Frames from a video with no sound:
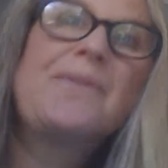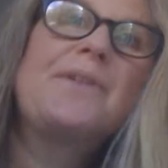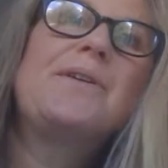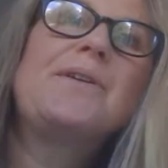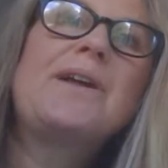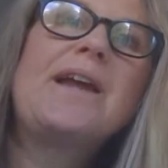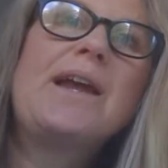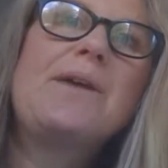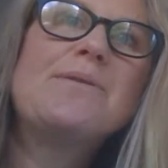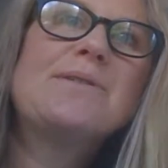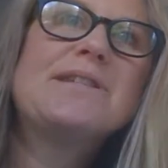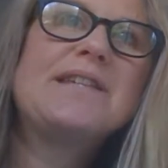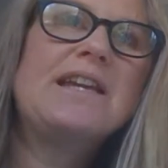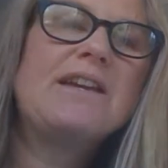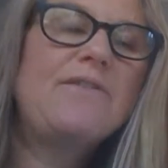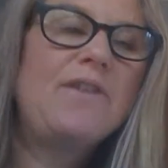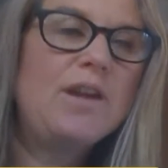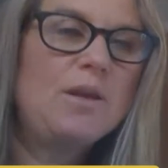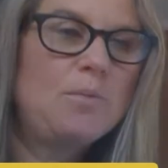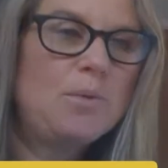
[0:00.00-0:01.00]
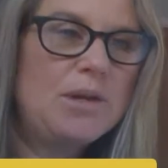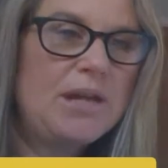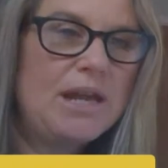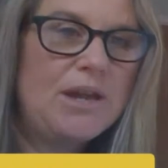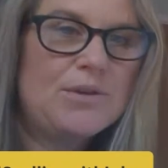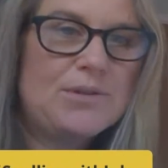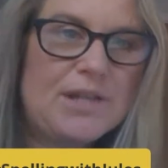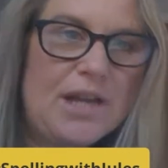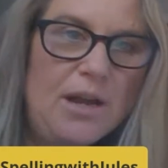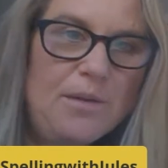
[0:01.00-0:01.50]
Okay, we'll see if anybody
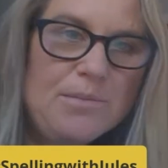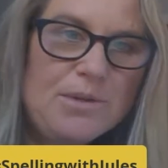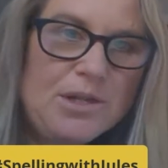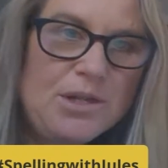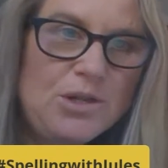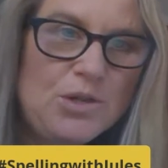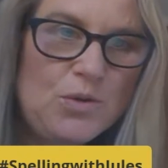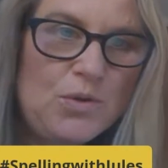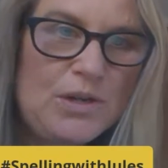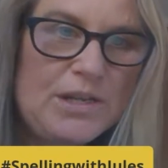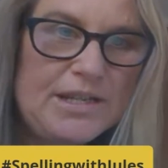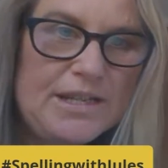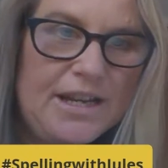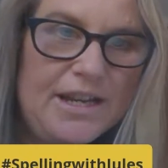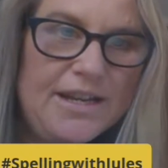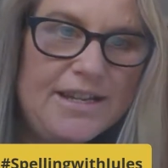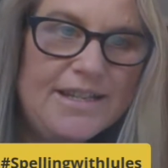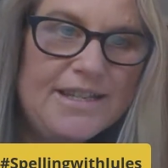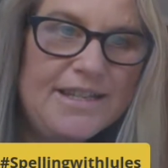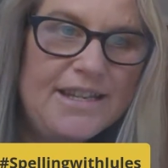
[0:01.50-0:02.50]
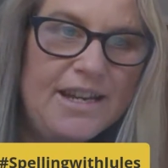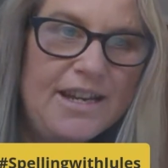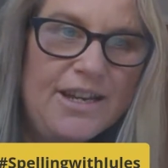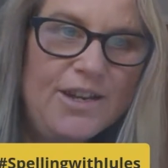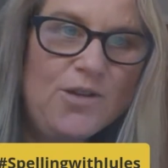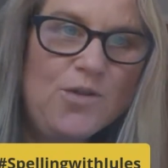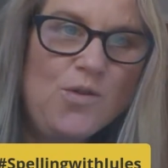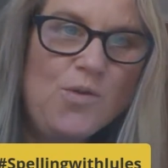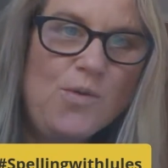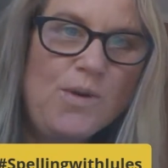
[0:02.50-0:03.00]
else comes and joins us.
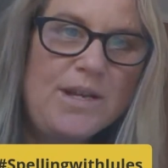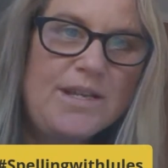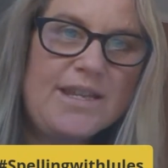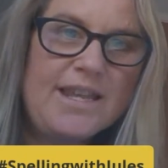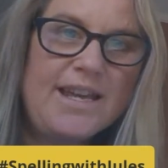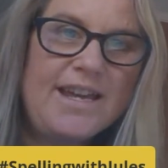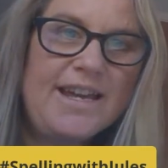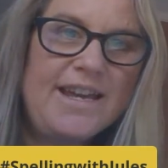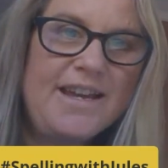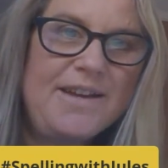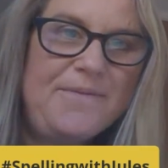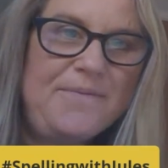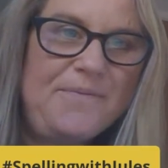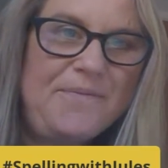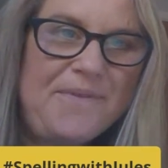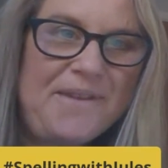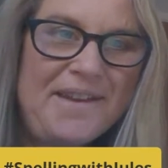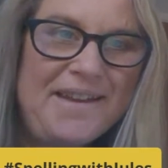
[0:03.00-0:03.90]
You're always there.